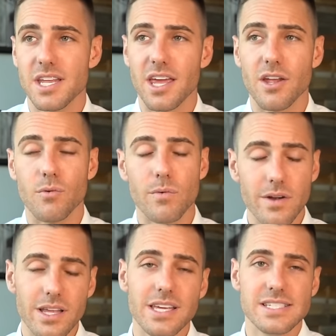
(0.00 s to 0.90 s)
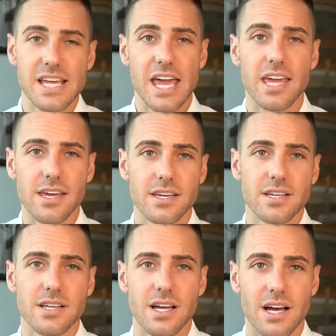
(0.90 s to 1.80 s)
and it can really take
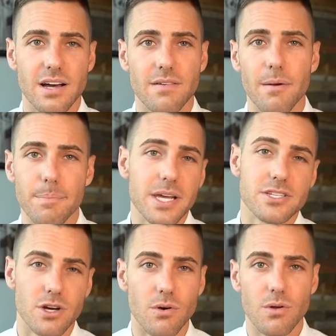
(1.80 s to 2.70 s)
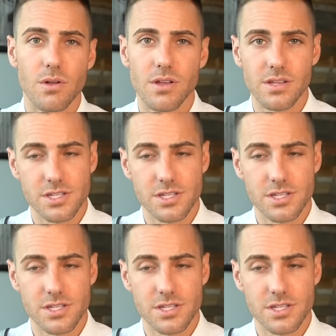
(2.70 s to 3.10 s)
a big toll,